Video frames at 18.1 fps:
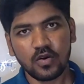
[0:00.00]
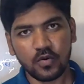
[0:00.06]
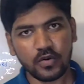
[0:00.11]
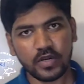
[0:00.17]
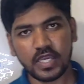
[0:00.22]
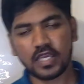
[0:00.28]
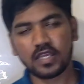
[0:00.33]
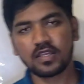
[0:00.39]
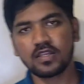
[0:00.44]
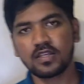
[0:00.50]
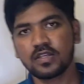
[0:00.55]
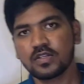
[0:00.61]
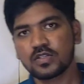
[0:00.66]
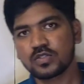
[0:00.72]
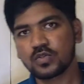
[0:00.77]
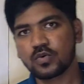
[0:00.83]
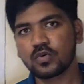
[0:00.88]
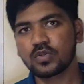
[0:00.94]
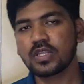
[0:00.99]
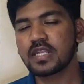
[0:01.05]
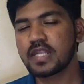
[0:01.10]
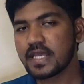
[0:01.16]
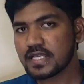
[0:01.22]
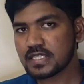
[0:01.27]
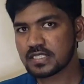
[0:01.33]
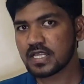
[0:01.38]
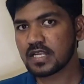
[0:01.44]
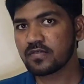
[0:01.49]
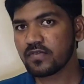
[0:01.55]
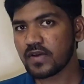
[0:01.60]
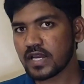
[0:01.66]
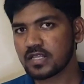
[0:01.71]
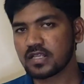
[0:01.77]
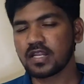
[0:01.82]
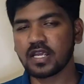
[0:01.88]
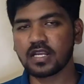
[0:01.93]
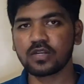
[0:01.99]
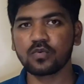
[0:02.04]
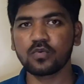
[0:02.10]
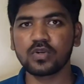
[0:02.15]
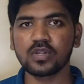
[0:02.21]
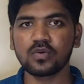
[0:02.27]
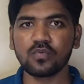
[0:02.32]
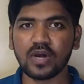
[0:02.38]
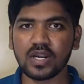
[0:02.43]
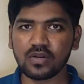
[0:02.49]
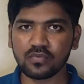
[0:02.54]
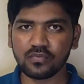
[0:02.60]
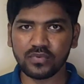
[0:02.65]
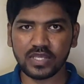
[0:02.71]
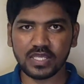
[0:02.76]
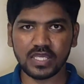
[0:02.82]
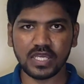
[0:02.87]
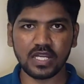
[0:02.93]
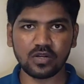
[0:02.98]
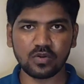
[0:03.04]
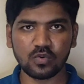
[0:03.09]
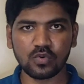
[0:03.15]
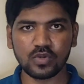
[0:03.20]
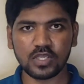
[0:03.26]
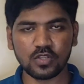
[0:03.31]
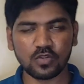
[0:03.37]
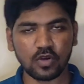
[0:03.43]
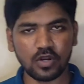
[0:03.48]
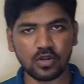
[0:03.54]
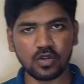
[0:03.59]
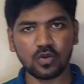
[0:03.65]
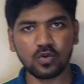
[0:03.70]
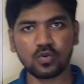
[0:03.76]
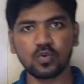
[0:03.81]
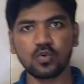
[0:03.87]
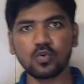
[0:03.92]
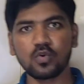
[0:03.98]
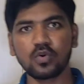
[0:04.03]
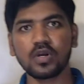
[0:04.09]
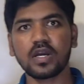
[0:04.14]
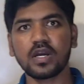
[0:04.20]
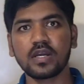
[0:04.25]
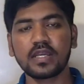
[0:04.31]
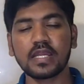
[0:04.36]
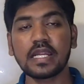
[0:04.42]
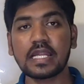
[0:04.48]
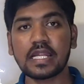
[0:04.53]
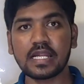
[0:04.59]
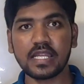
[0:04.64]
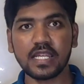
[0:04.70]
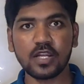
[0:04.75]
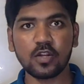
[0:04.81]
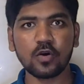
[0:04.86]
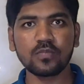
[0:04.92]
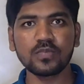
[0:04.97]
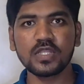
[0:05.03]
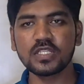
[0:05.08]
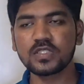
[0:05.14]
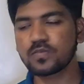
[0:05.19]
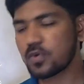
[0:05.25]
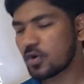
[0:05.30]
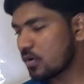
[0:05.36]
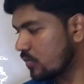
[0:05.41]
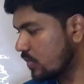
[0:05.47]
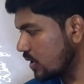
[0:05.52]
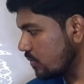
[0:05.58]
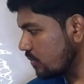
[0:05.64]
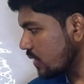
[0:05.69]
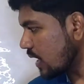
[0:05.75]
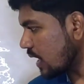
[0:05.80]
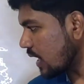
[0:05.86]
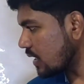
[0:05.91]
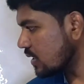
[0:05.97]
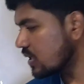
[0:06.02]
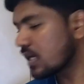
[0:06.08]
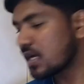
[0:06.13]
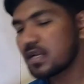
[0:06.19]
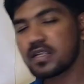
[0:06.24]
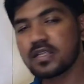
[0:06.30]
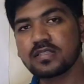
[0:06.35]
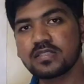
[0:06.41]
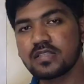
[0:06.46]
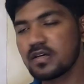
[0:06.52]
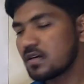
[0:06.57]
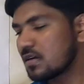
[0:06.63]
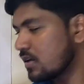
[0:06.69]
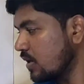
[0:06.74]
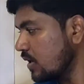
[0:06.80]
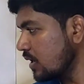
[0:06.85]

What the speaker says: Okay, so the next and final activity what we can do in order to get rid of this problem, and that is the